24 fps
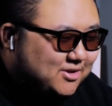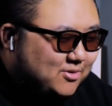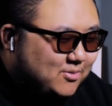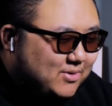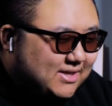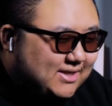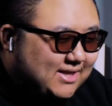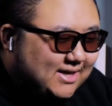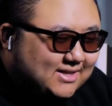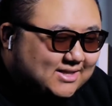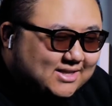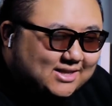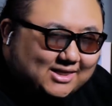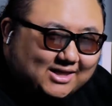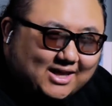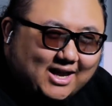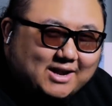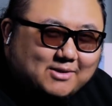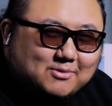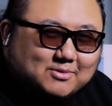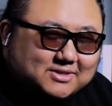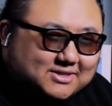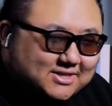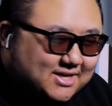the way like the
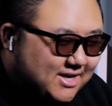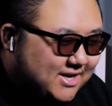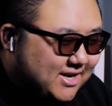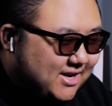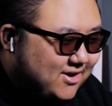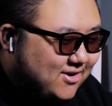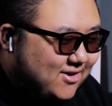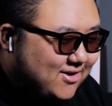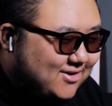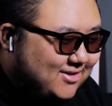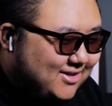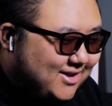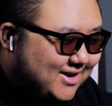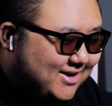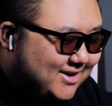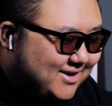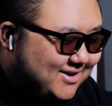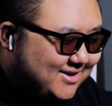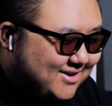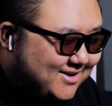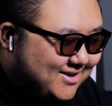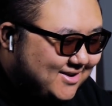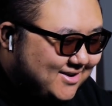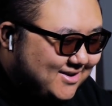light was hitting her? Like,
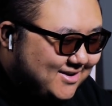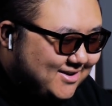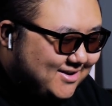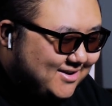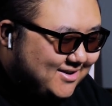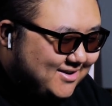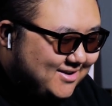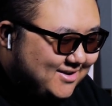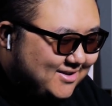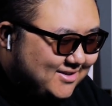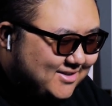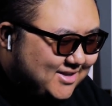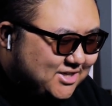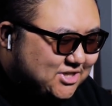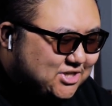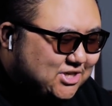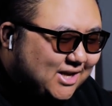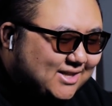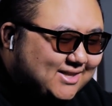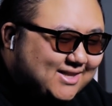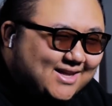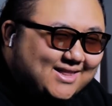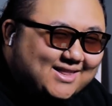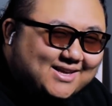they
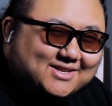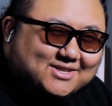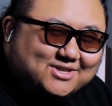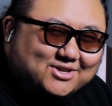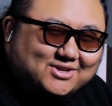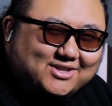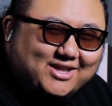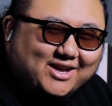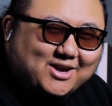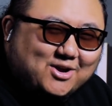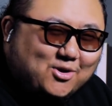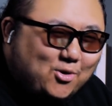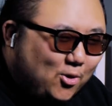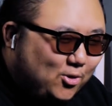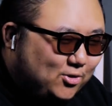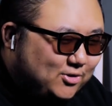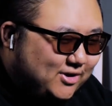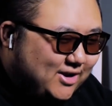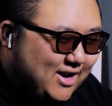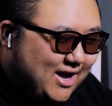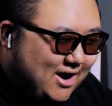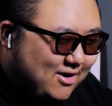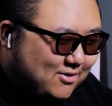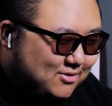shot that like during like
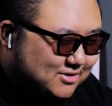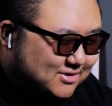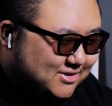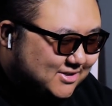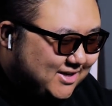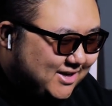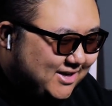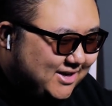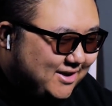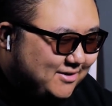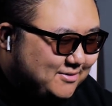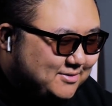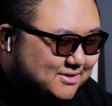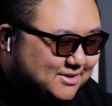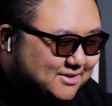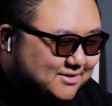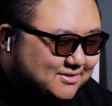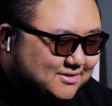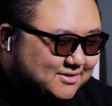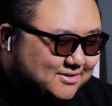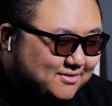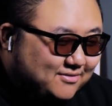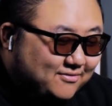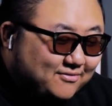golden hours. Like, it
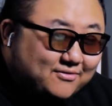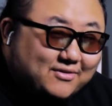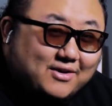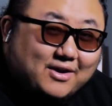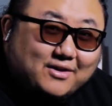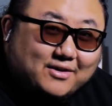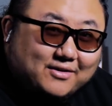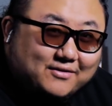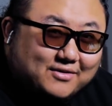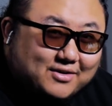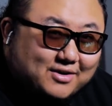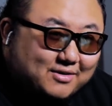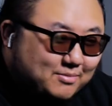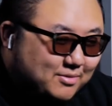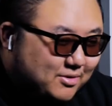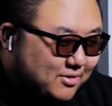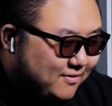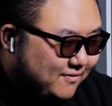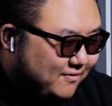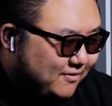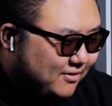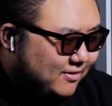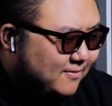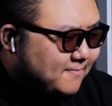was very, very
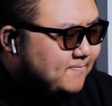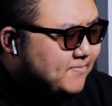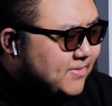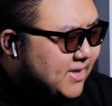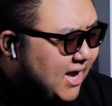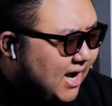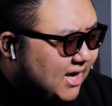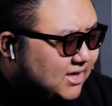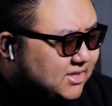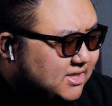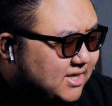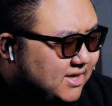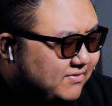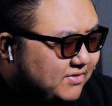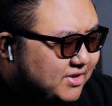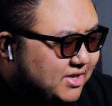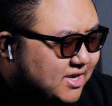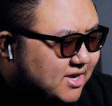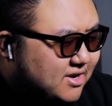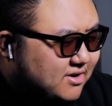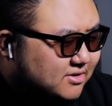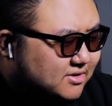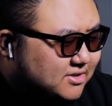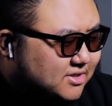beautiful. Actually, even here